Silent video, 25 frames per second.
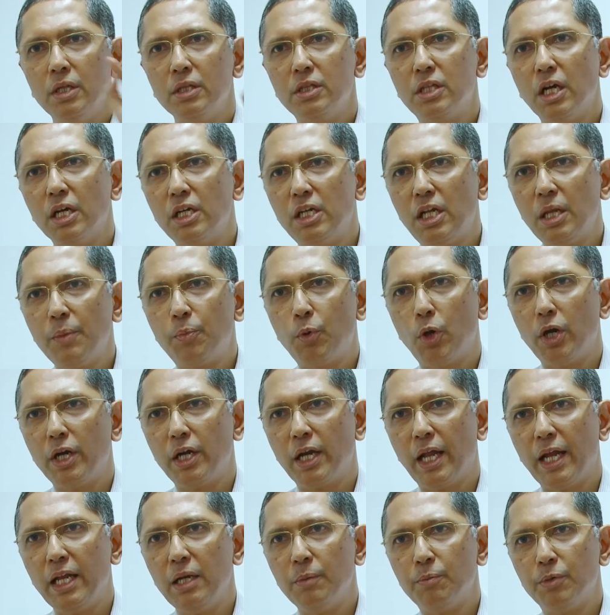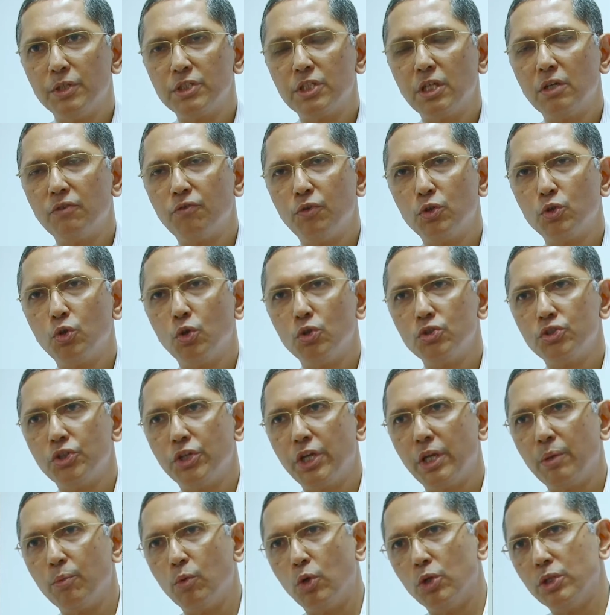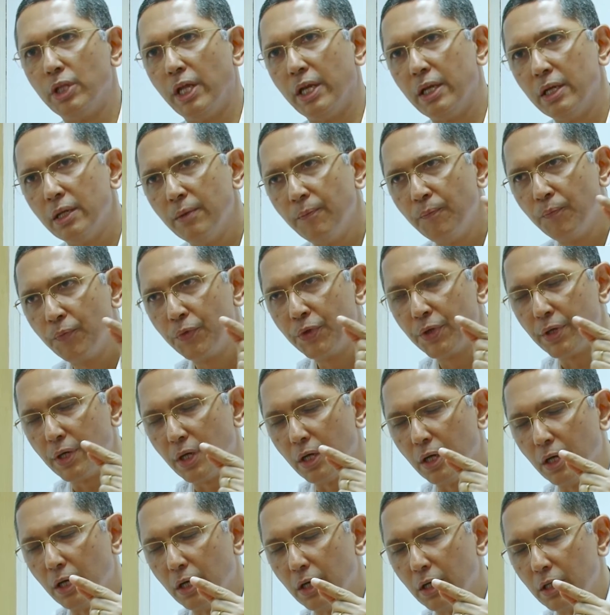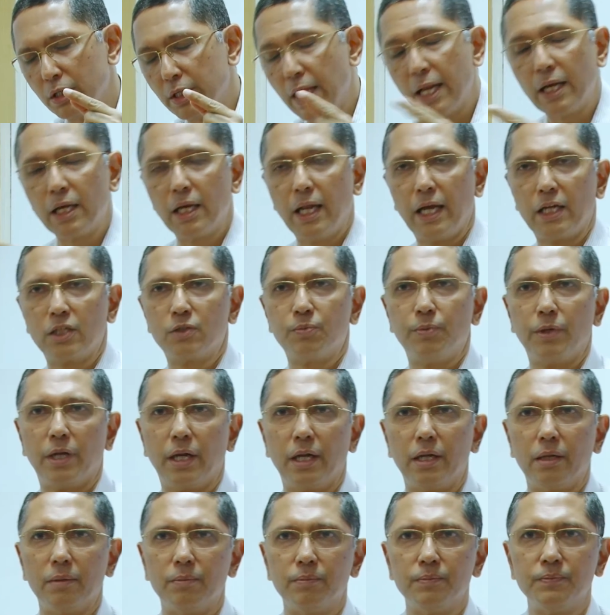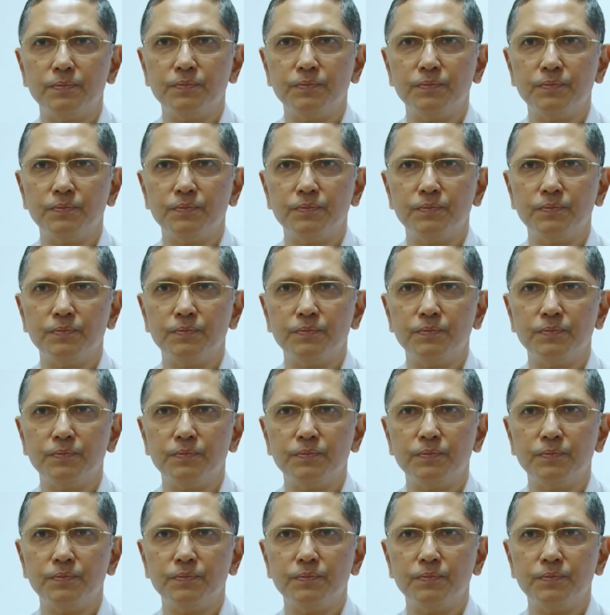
30.9% for those earning more than 10 lakhs per annum.